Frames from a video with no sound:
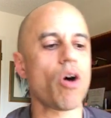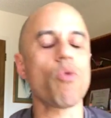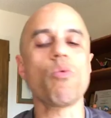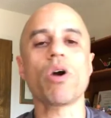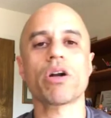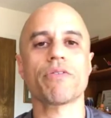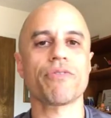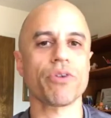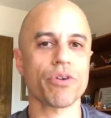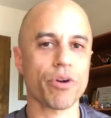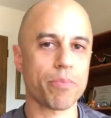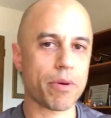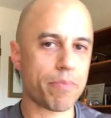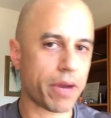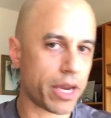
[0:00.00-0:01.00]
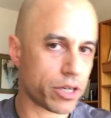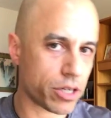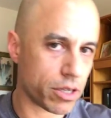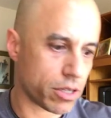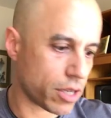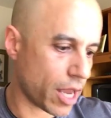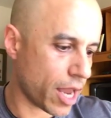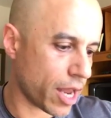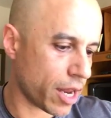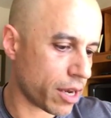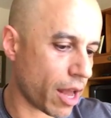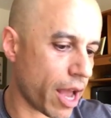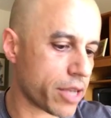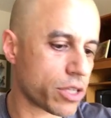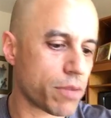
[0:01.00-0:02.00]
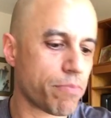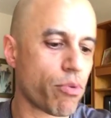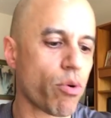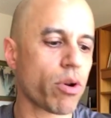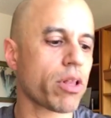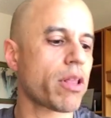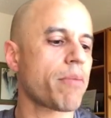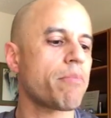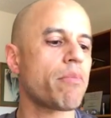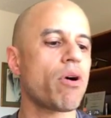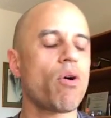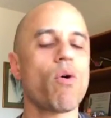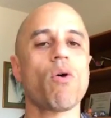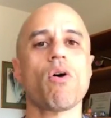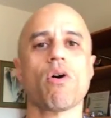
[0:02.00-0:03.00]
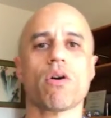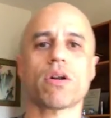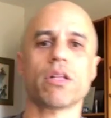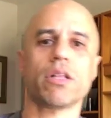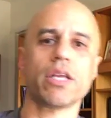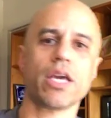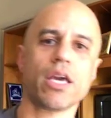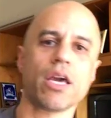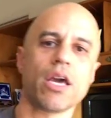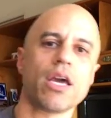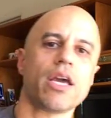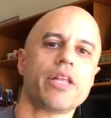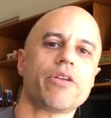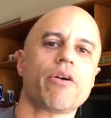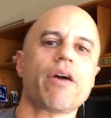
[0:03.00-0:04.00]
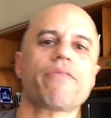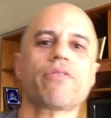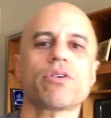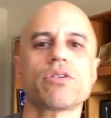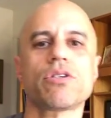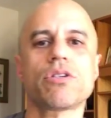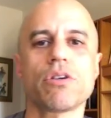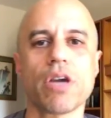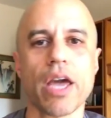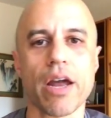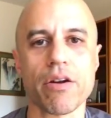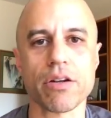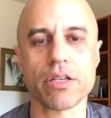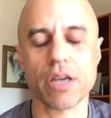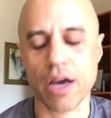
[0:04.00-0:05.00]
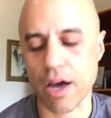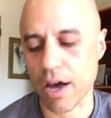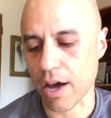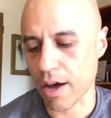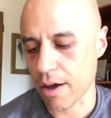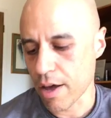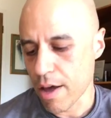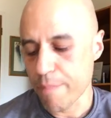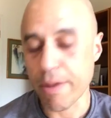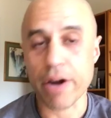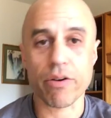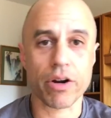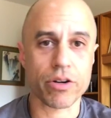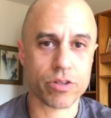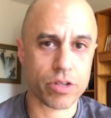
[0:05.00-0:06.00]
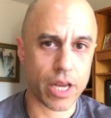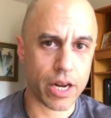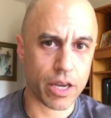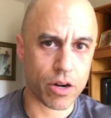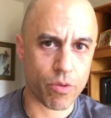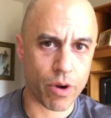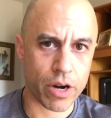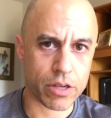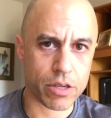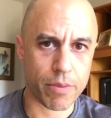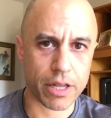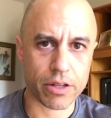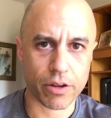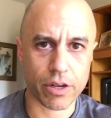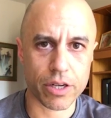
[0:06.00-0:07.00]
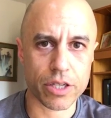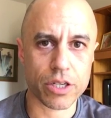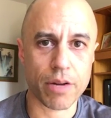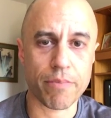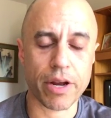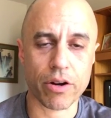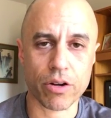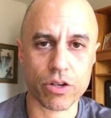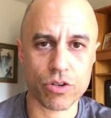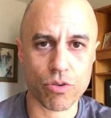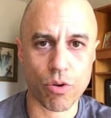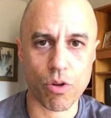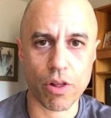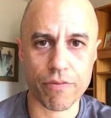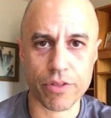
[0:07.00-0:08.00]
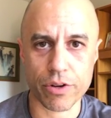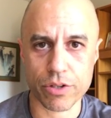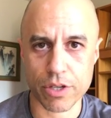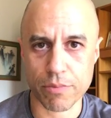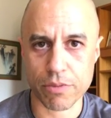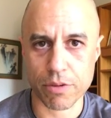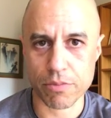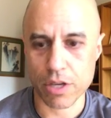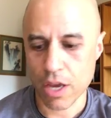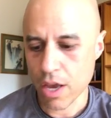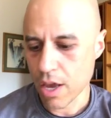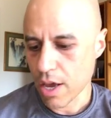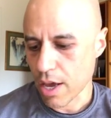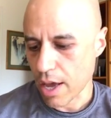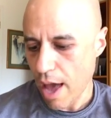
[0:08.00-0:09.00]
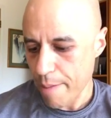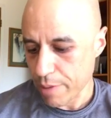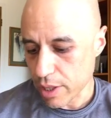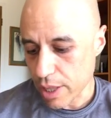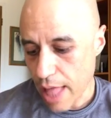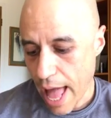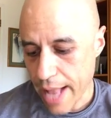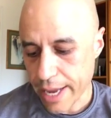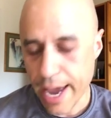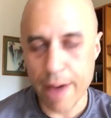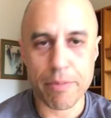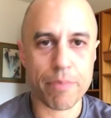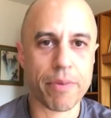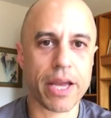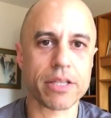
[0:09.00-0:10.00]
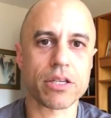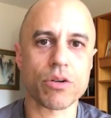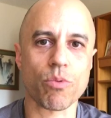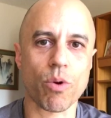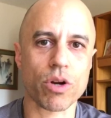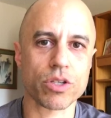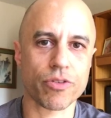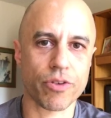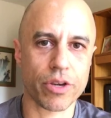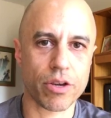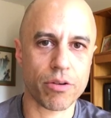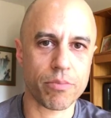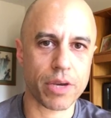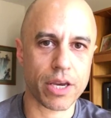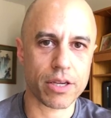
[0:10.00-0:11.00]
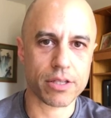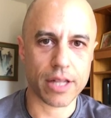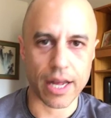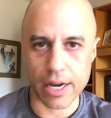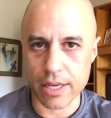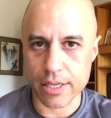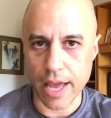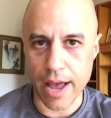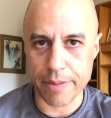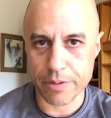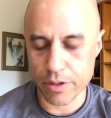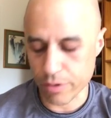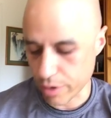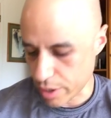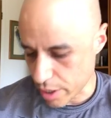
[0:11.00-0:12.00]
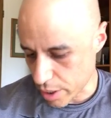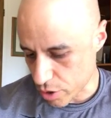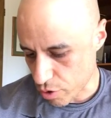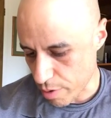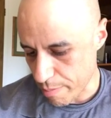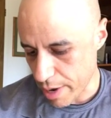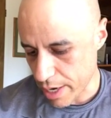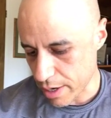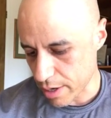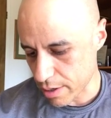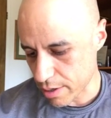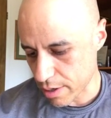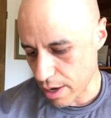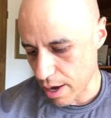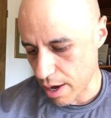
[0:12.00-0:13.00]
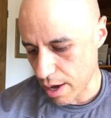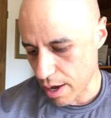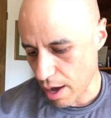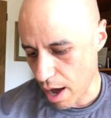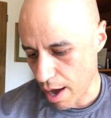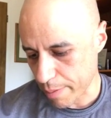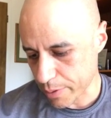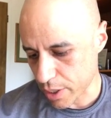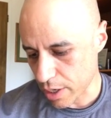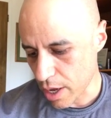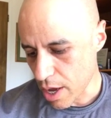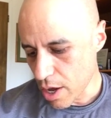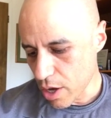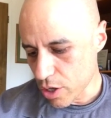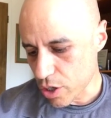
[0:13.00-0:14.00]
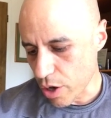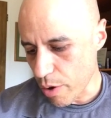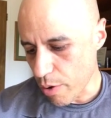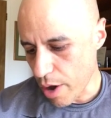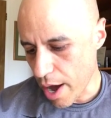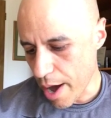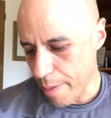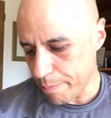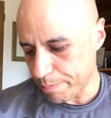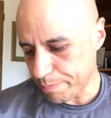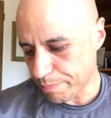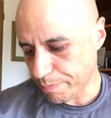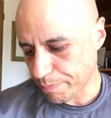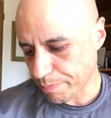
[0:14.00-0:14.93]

a wonderful group of patients, and I support them wholeheartedly in their efforts to get better understanding and awareness about their condition and better control of their symptoms. I'm glad gabapentin works for you, because that is absolutely a tremendous option. So